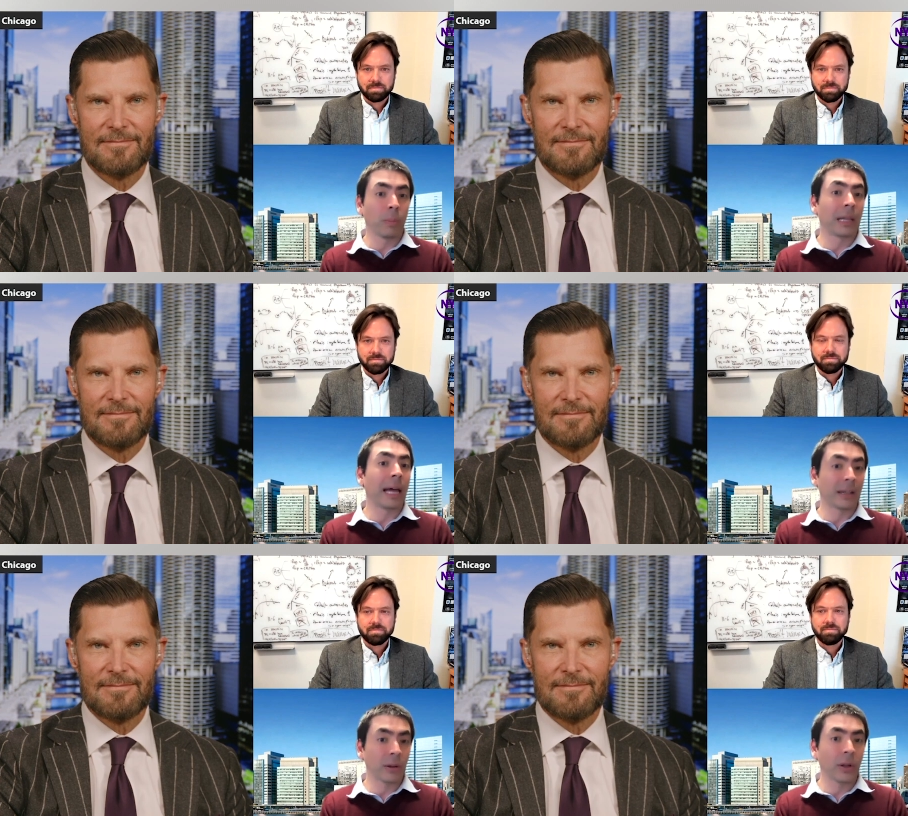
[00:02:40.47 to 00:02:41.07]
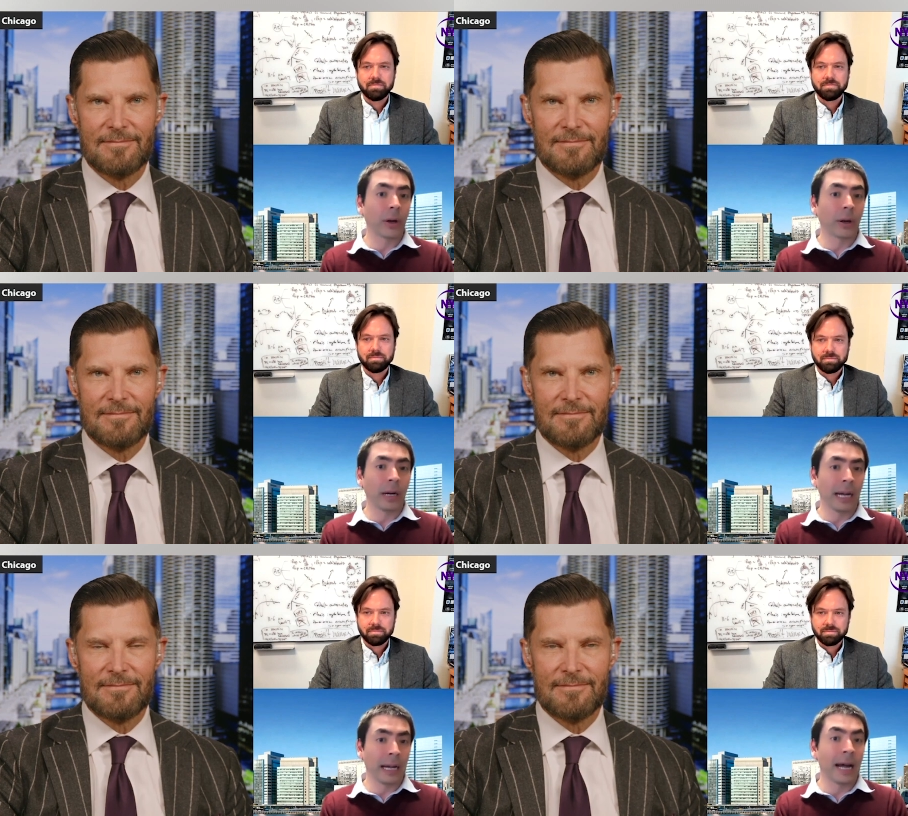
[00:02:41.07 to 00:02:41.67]
Speaker 1: molecular
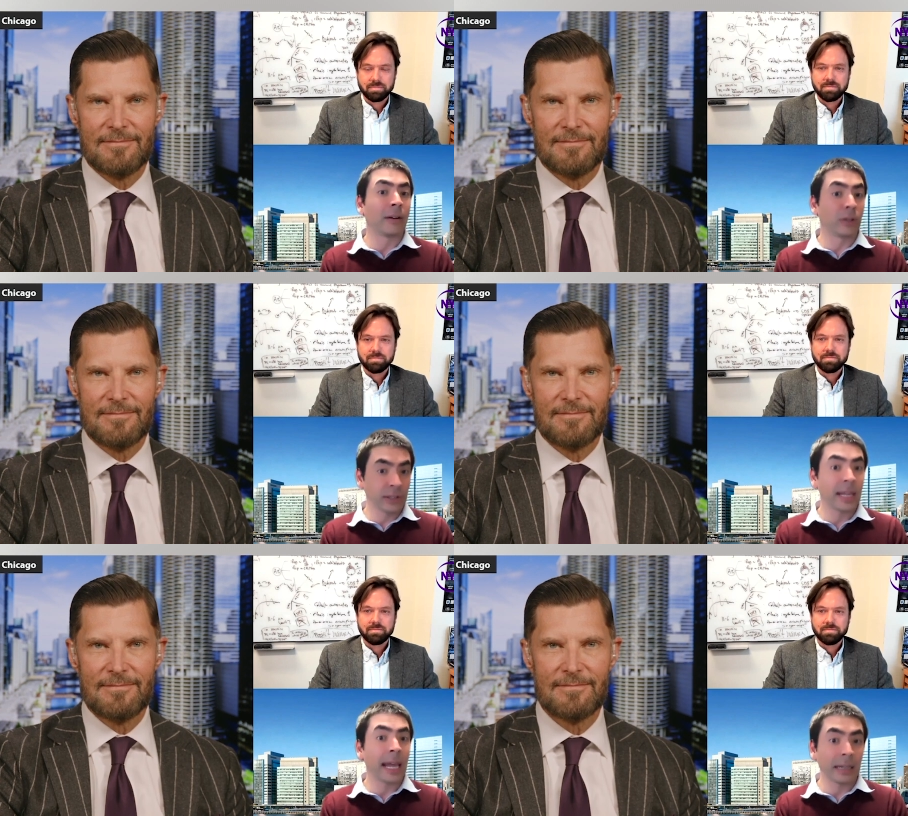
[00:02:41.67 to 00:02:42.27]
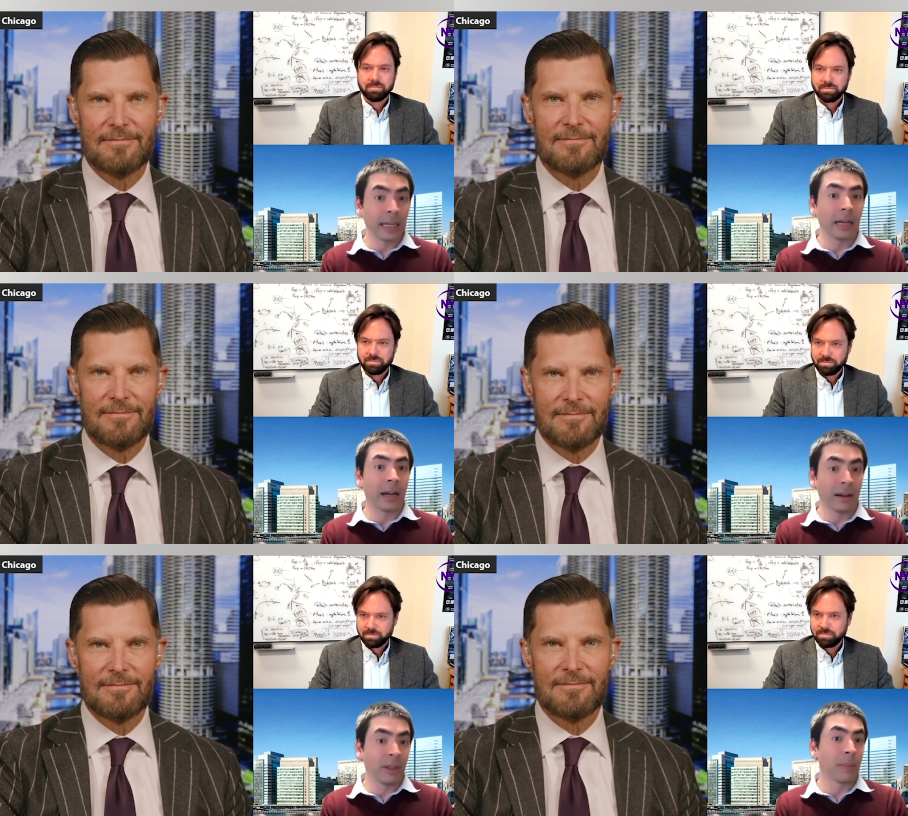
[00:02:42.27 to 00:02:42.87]
uh, understanding
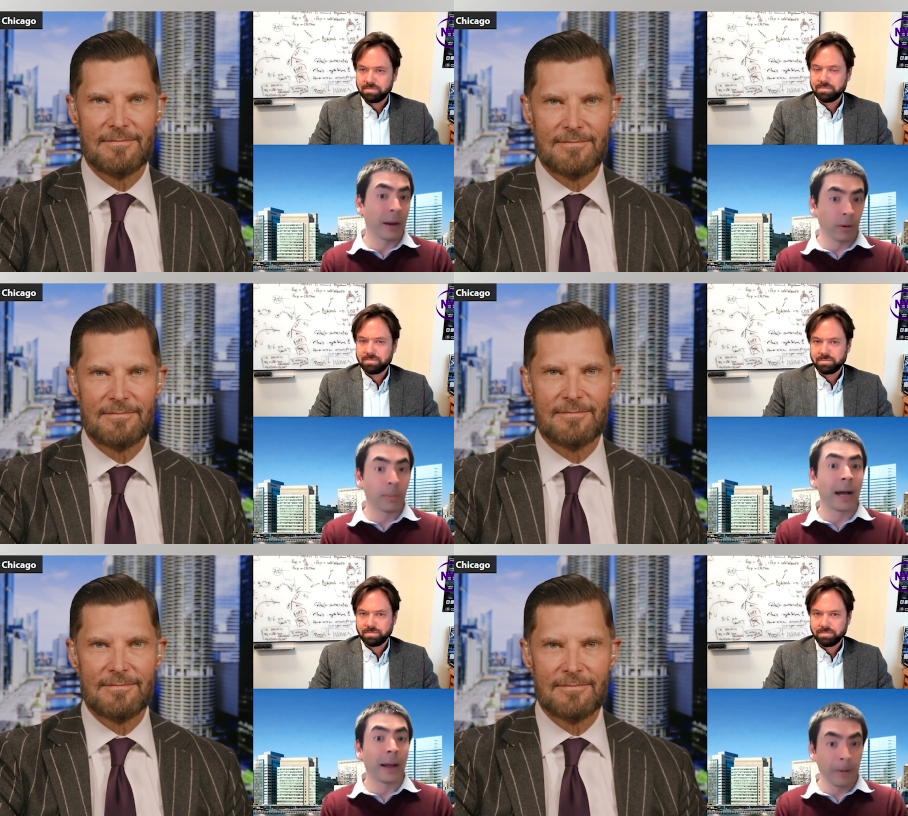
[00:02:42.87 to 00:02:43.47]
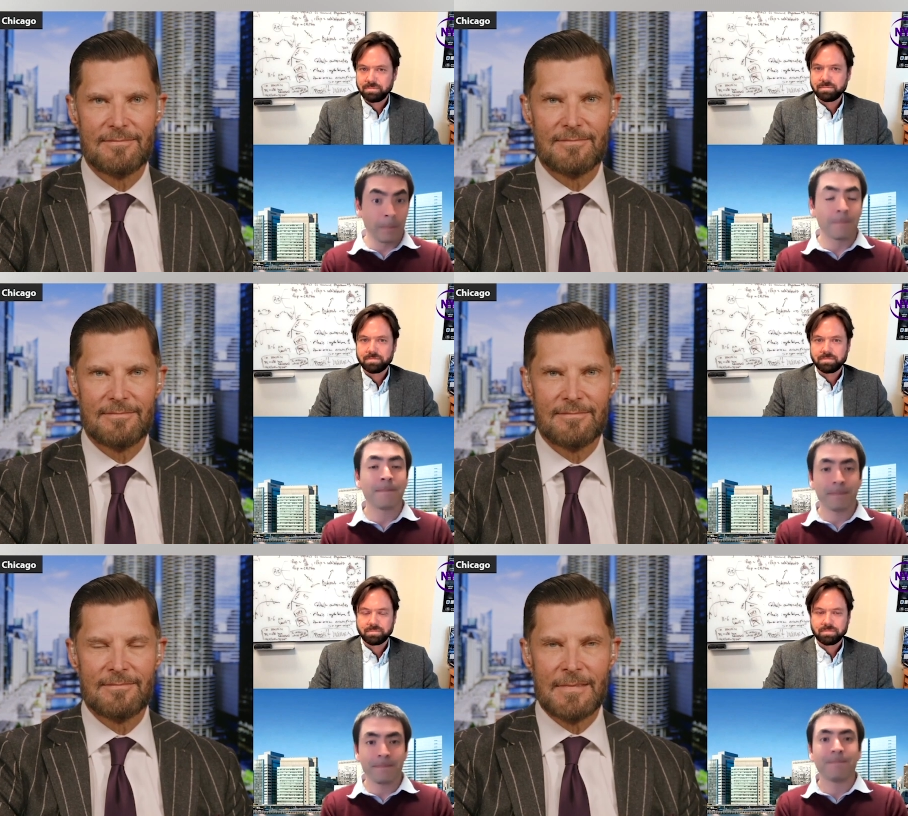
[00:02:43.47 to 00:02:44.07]
of the microbiome.
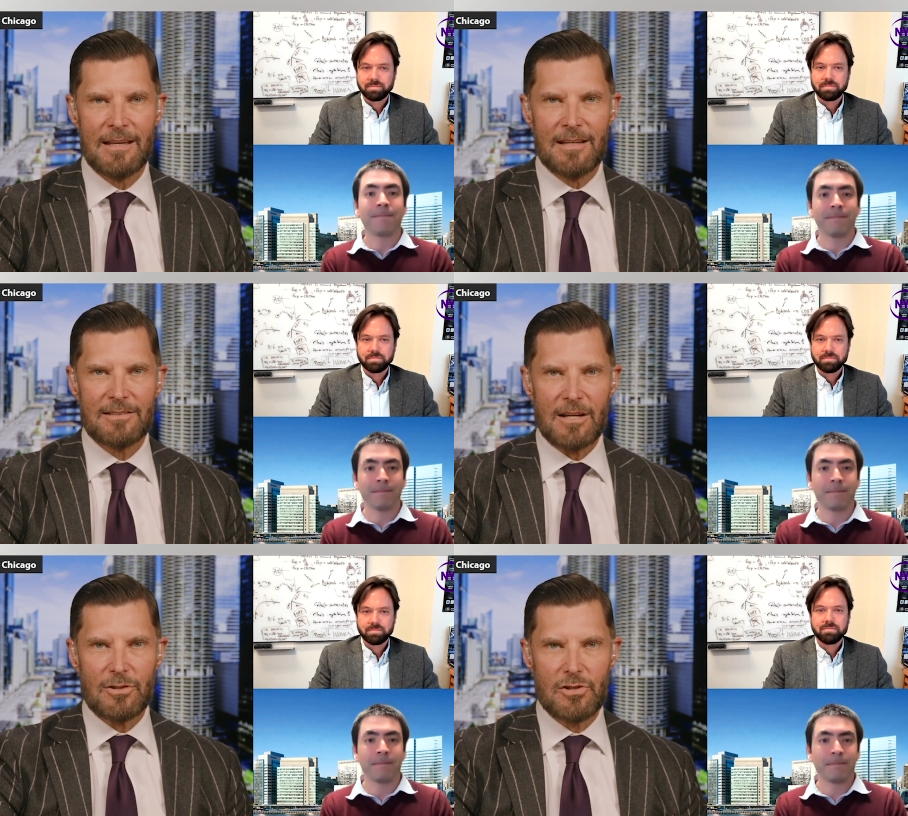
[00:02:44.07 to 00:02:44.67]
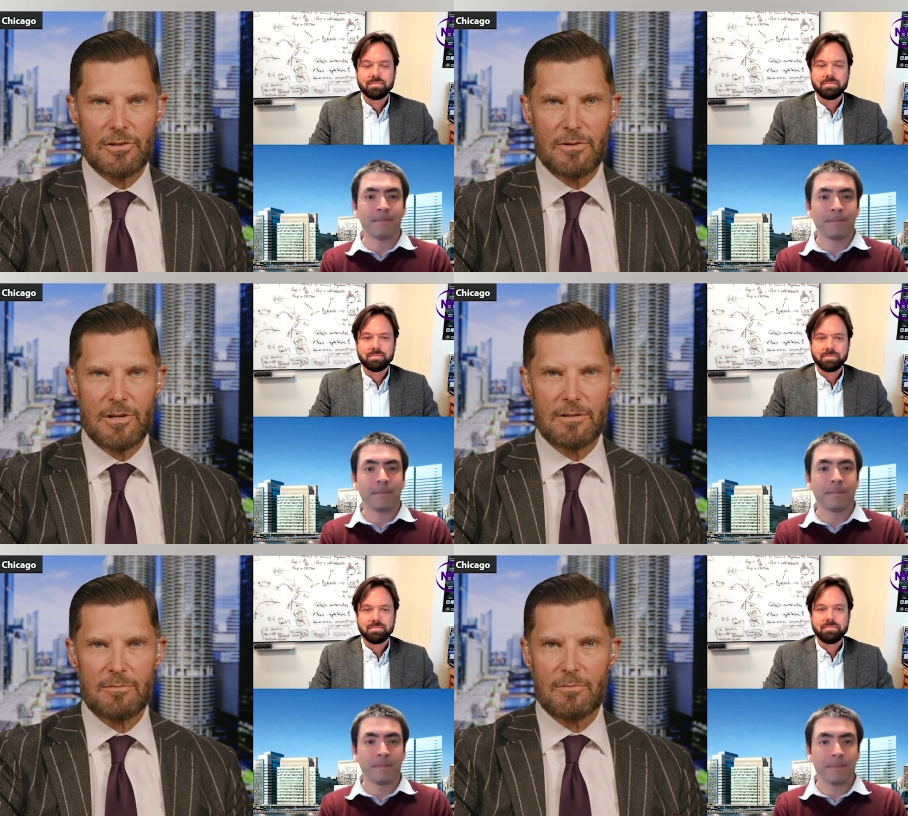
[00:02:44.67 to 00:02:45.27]
Speaker 2: Dr.
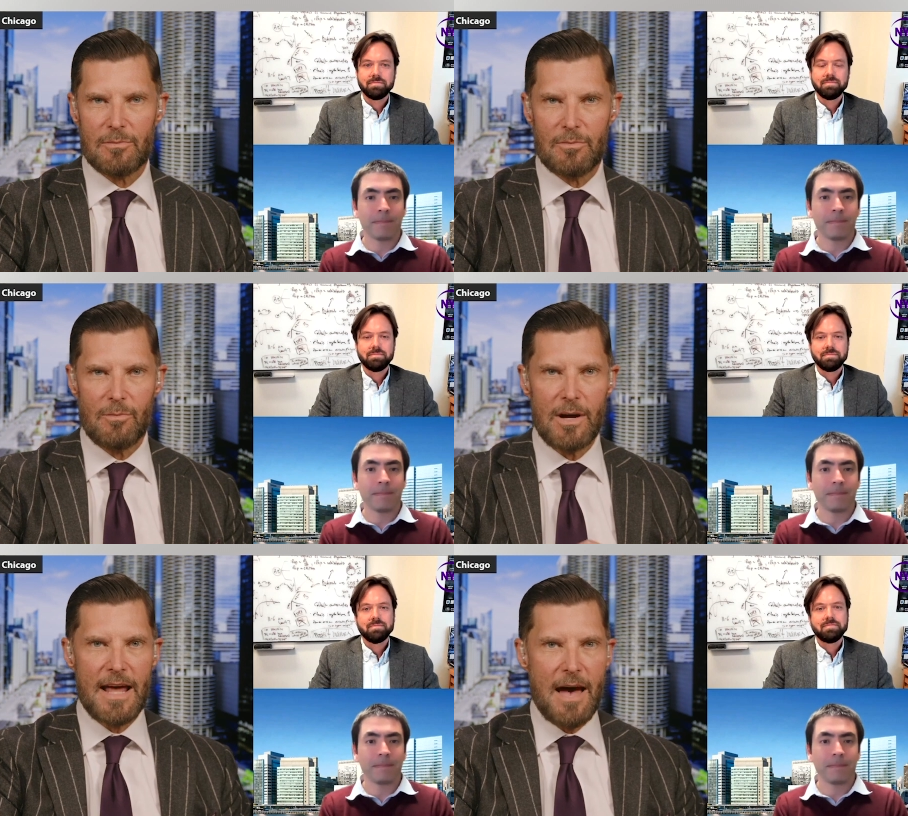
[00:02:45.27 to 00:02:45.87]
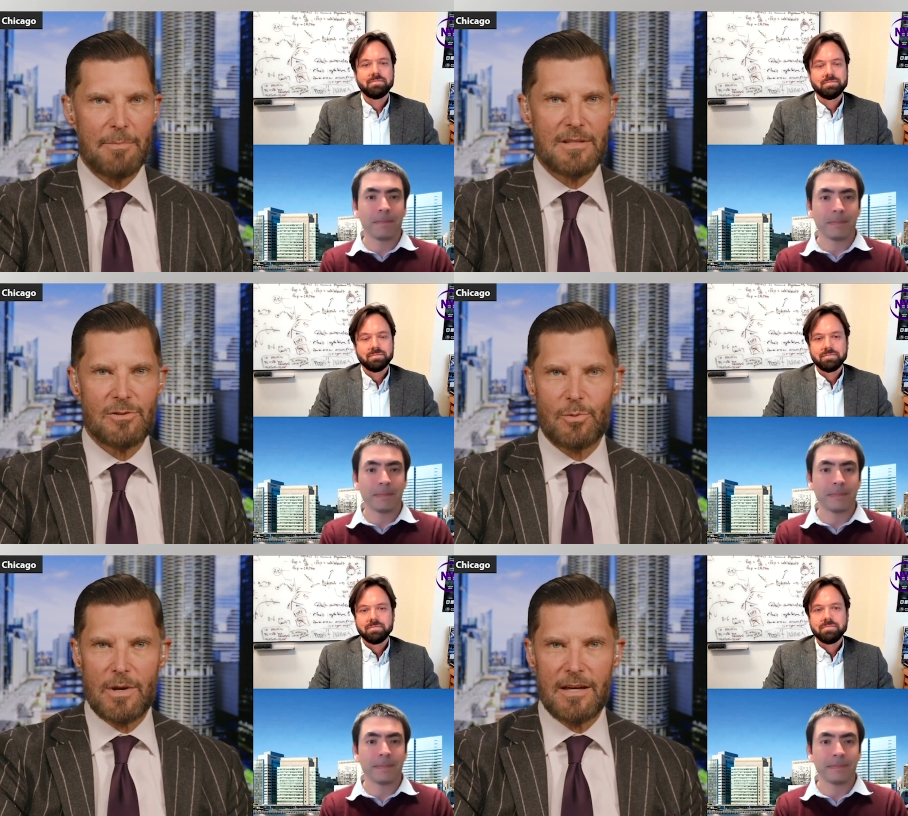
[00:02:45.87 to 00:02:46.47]
Schluter, what
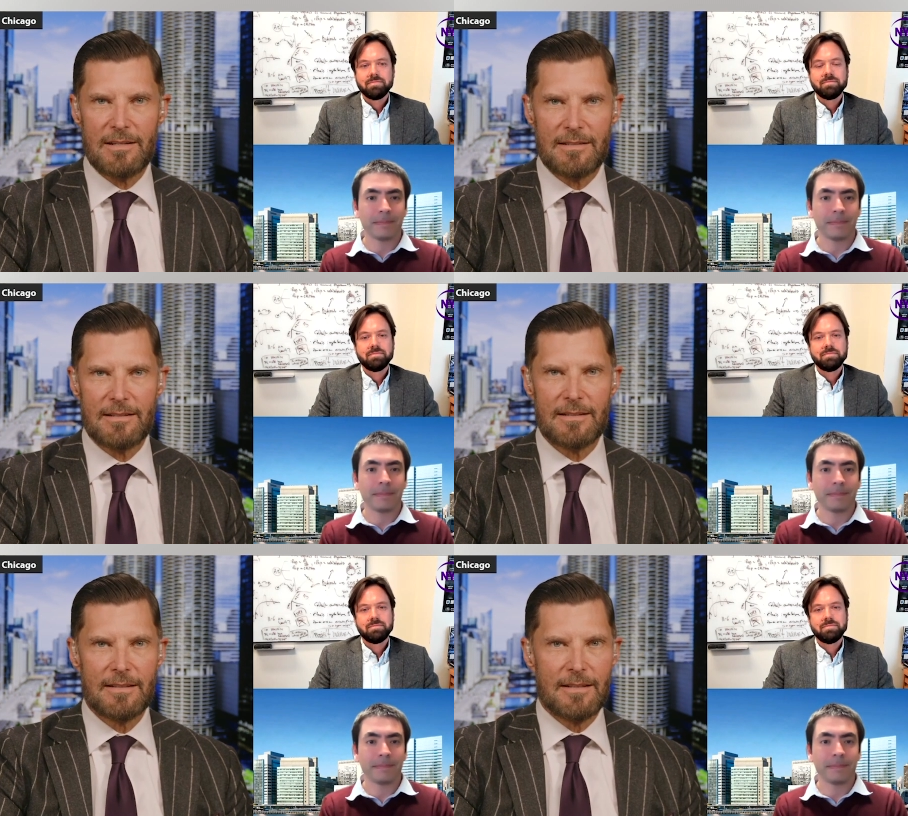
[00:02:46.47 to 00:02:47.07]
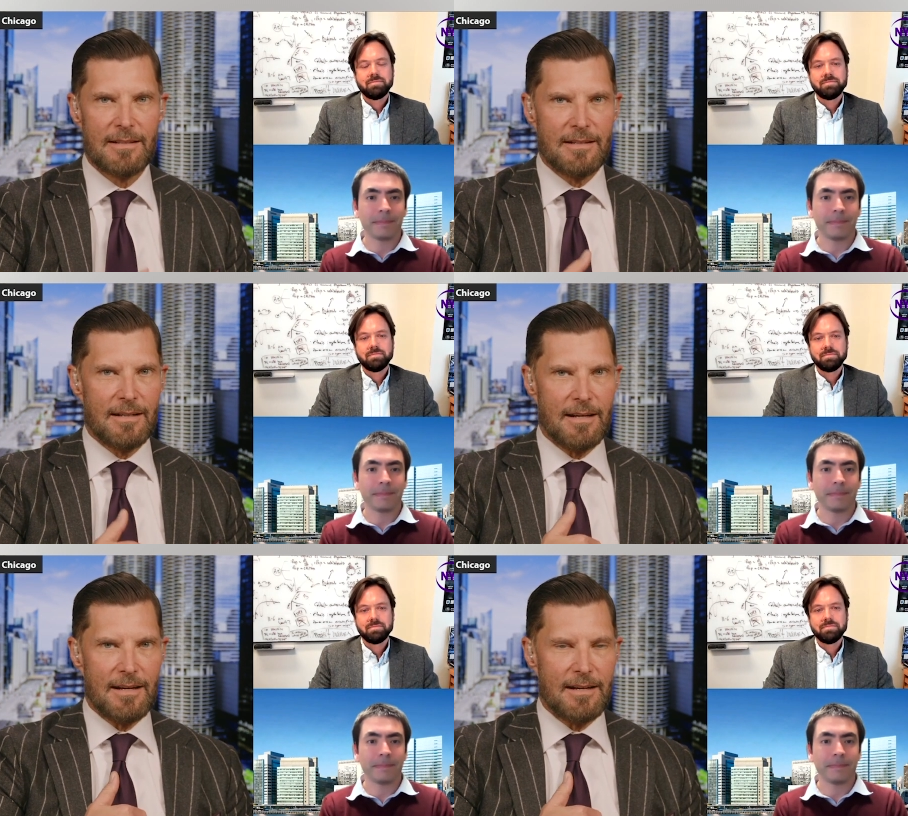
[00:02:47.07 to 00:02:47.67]
happens when
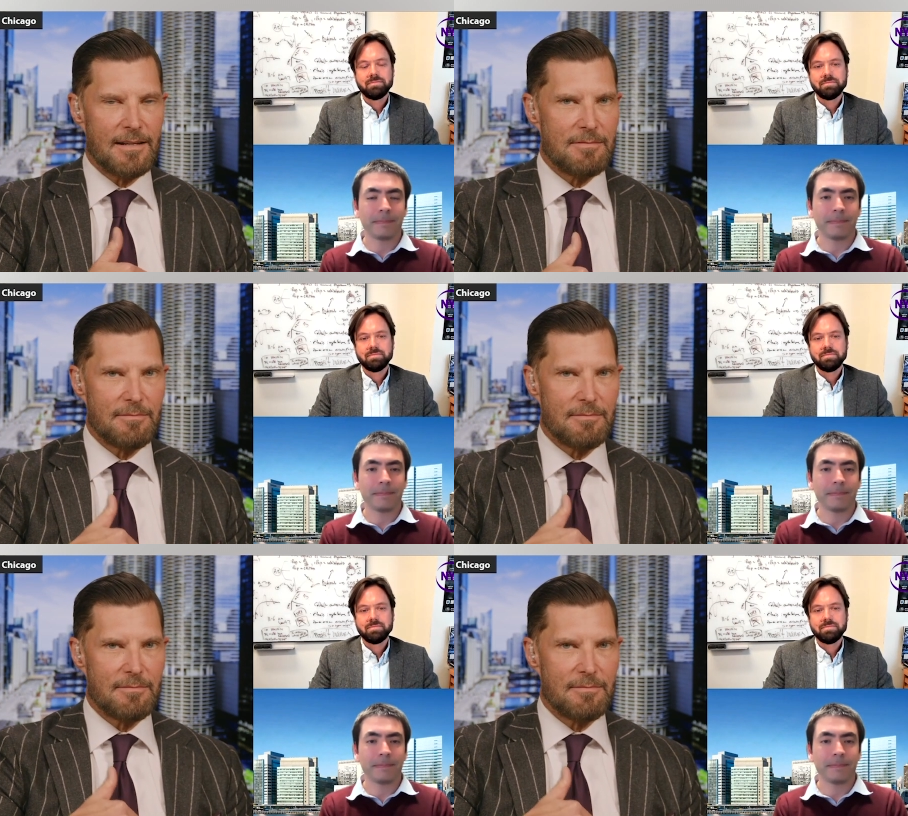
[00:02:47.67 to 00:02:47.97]
uh,